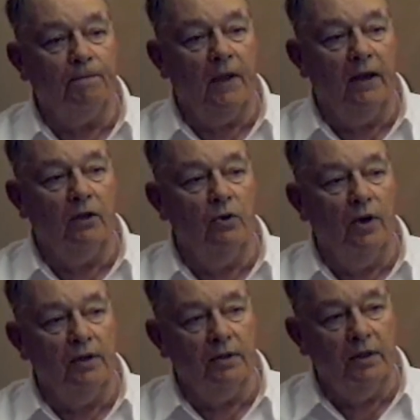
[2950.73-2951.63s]
And of
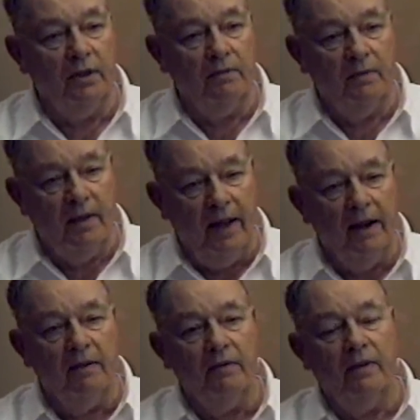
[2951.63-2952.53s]
course, the
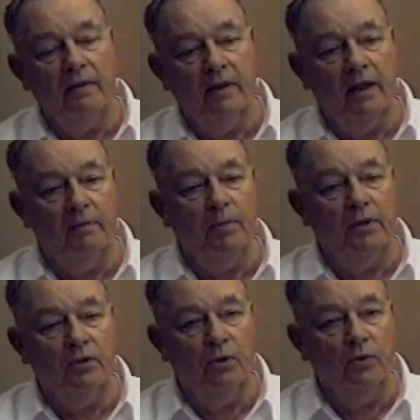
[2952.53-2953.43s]

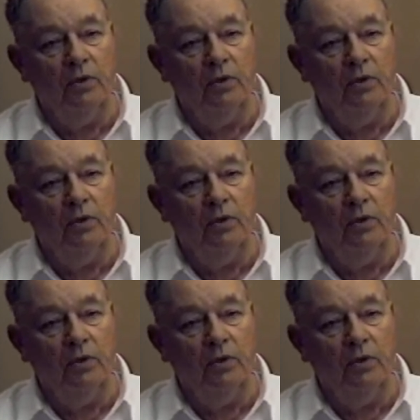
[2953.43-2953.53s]
platoon